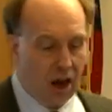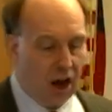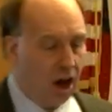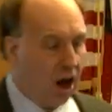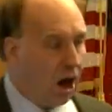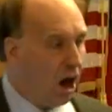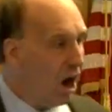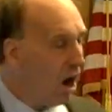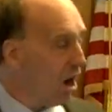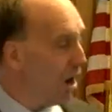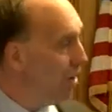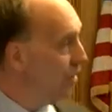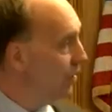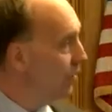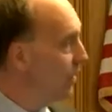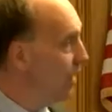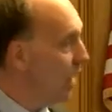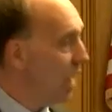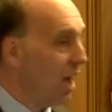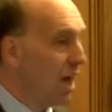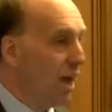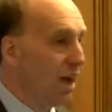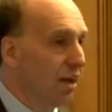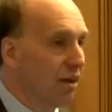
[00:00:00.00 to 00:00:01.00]
are
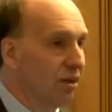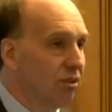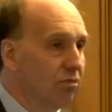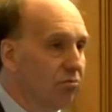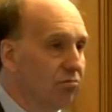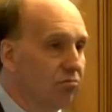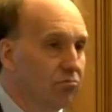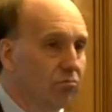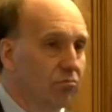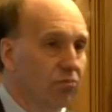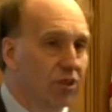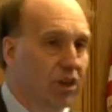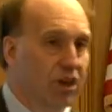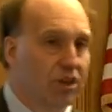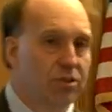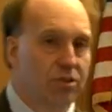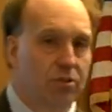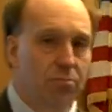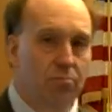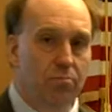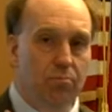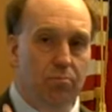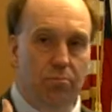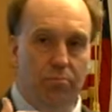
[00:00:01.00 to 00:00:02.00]
not
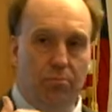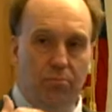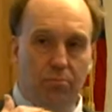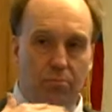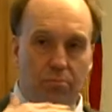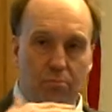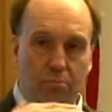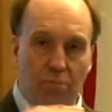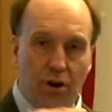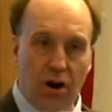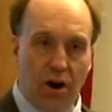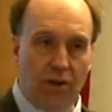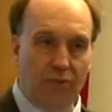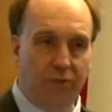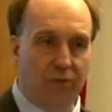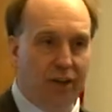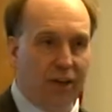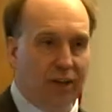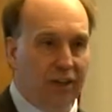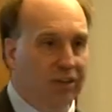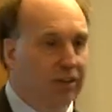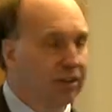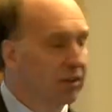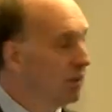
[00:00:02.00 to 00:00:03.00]
just
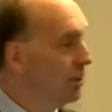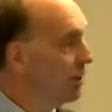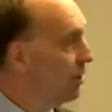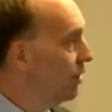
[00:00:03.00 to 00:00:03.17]
perfect.